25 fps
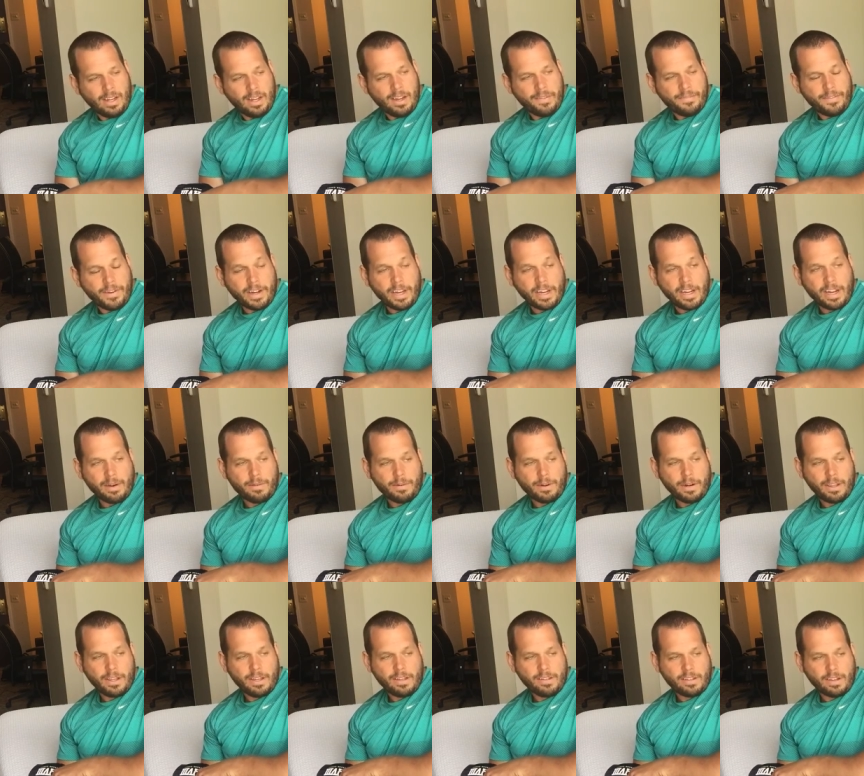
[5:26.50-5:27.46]
if I could get
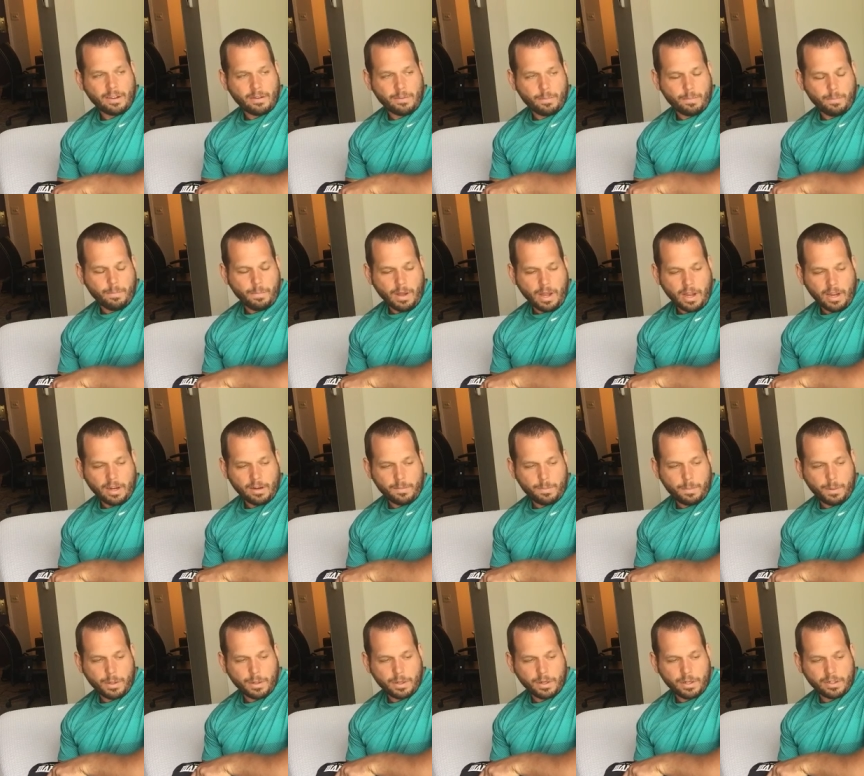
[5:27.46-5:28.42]
one of these that I could
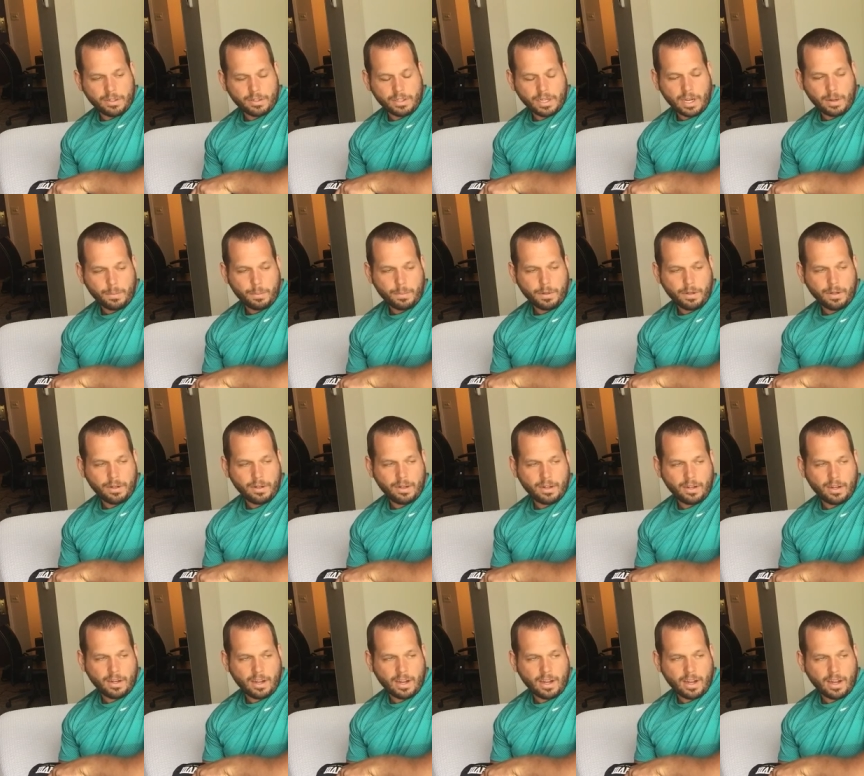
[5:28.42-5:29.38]
put on a shot put,
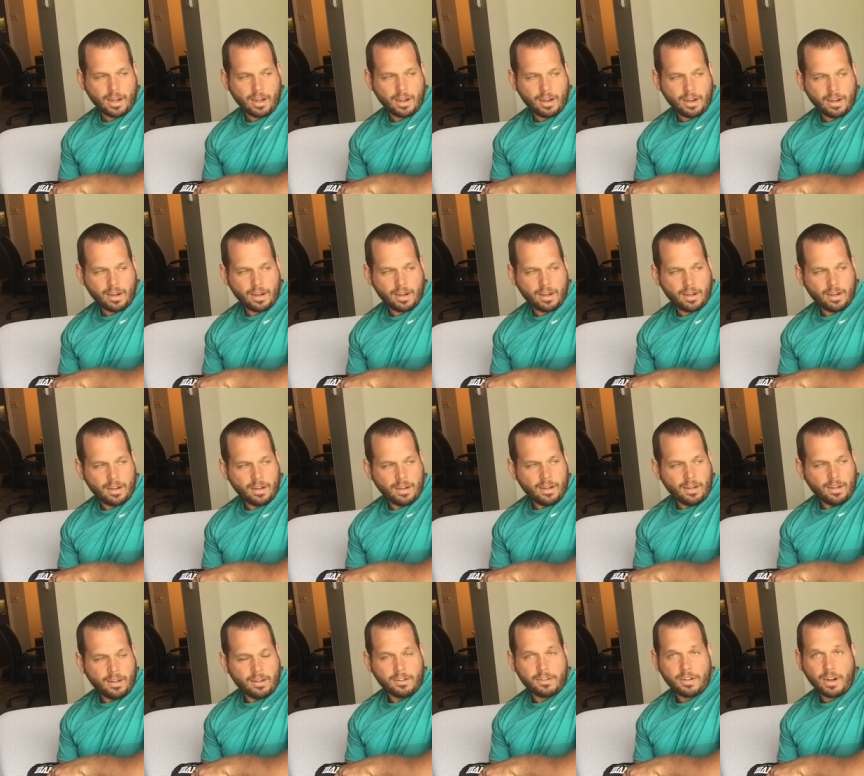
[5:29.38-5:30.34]
I
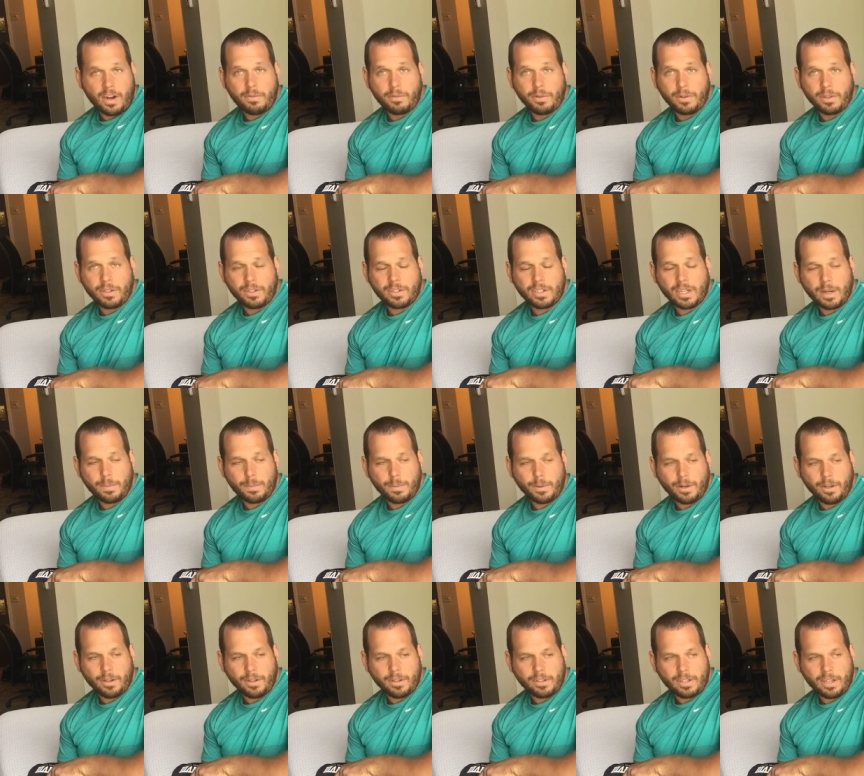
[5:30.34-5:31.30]
travel with a shot
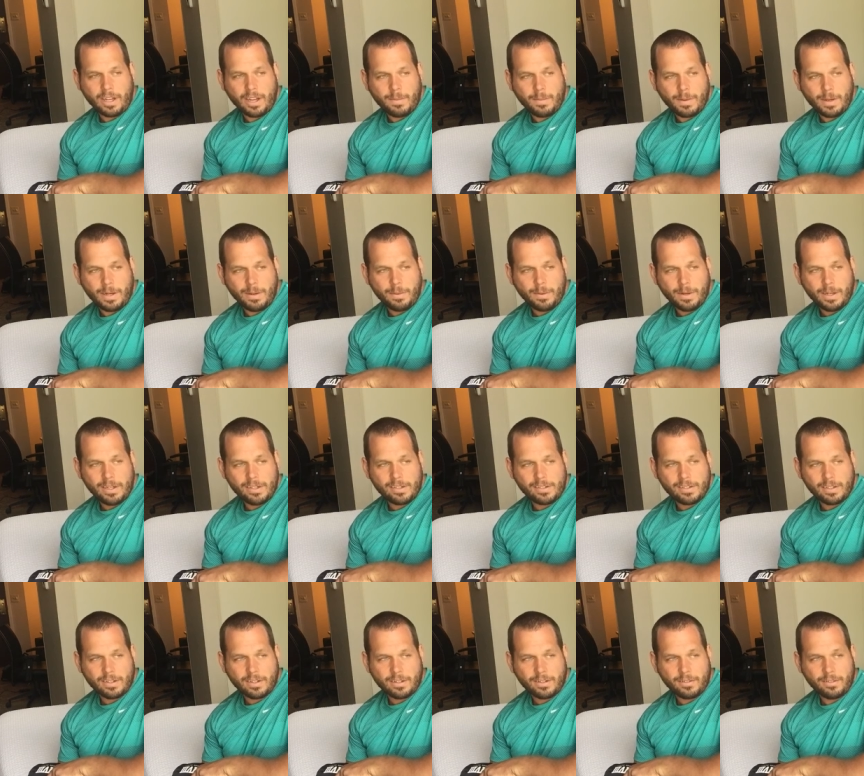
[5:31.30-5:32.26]
put all the time anyway,
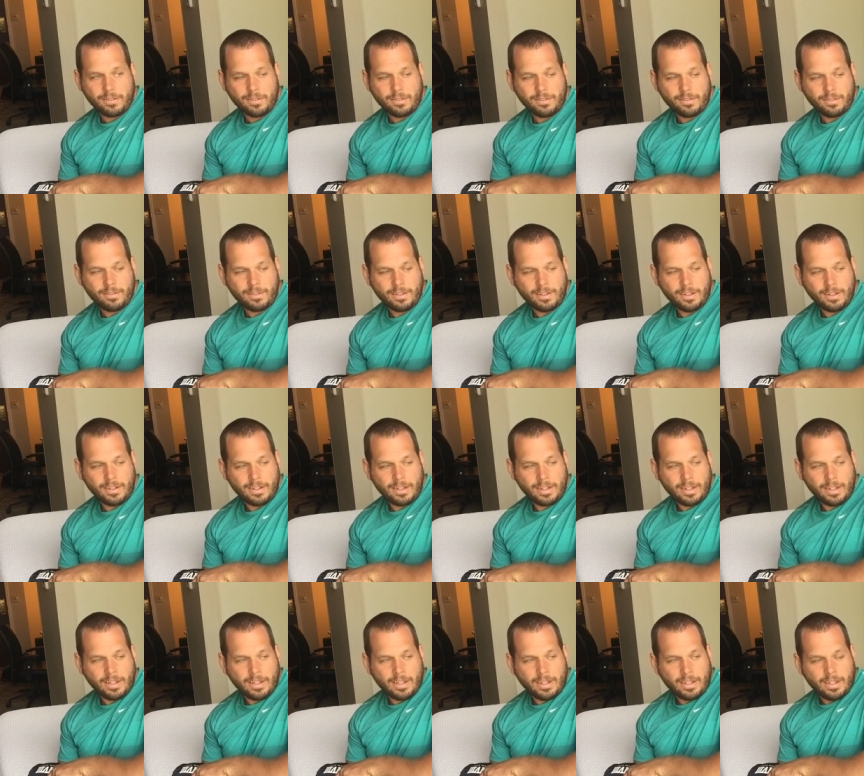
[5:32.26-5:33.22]
so
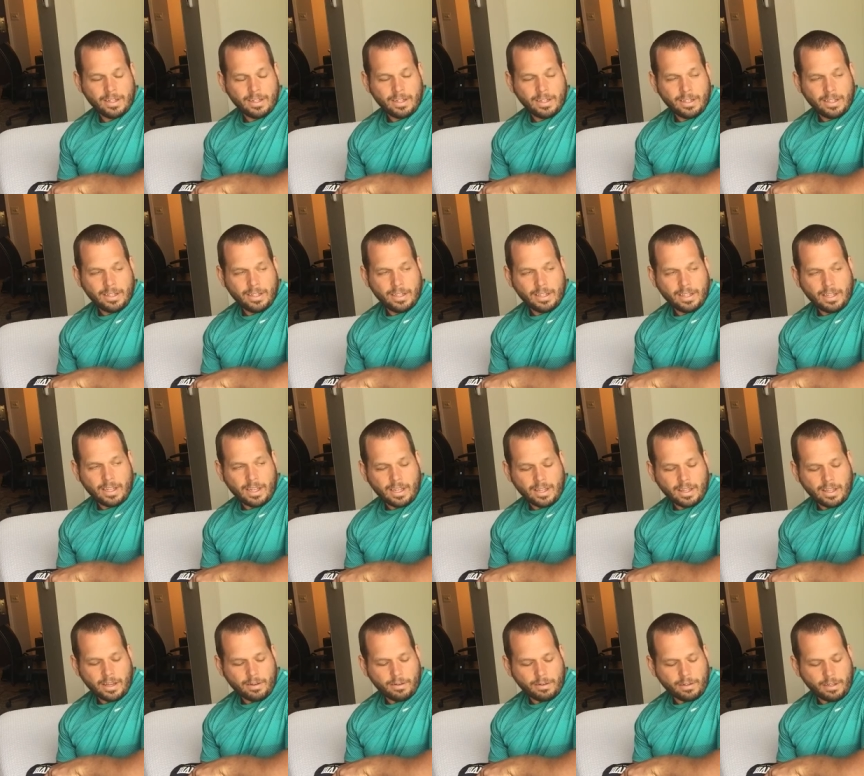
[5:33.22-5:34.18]
uh,
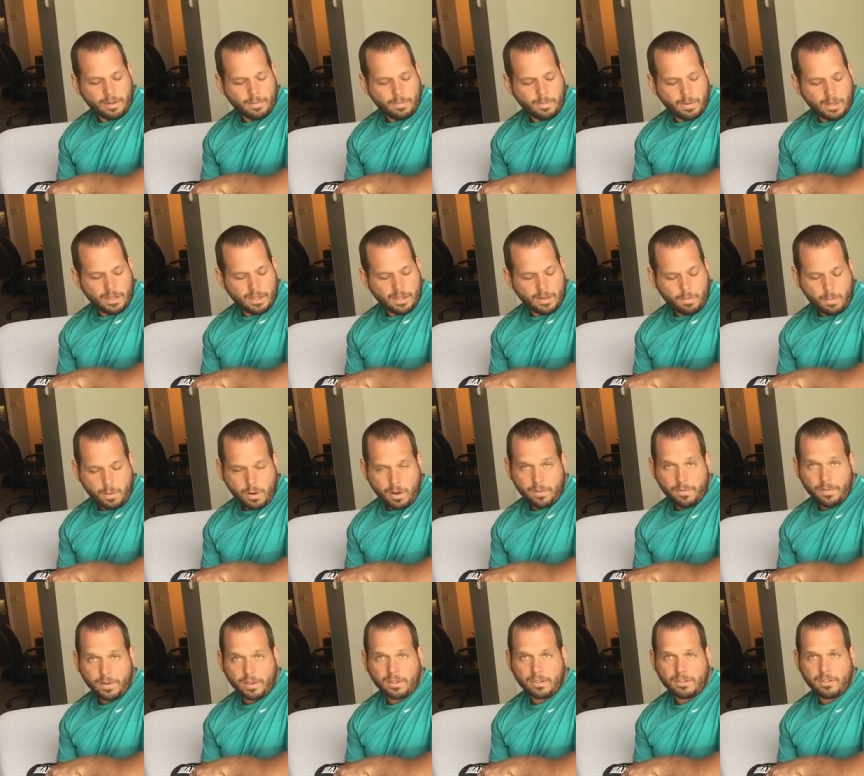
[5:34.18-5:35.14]
that would give me the
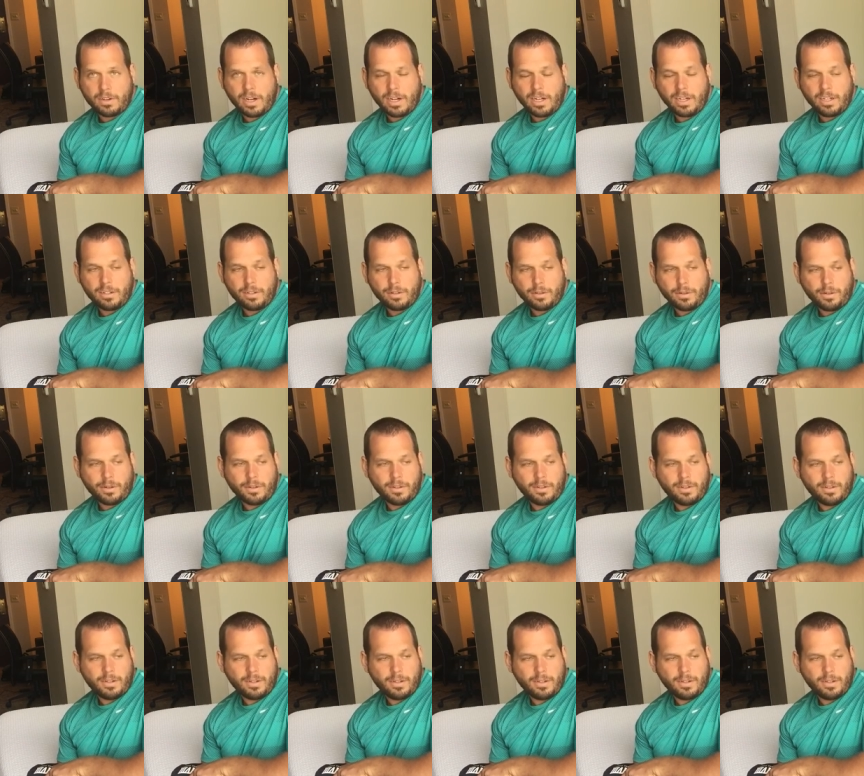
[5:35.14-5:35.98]
perfect training tool.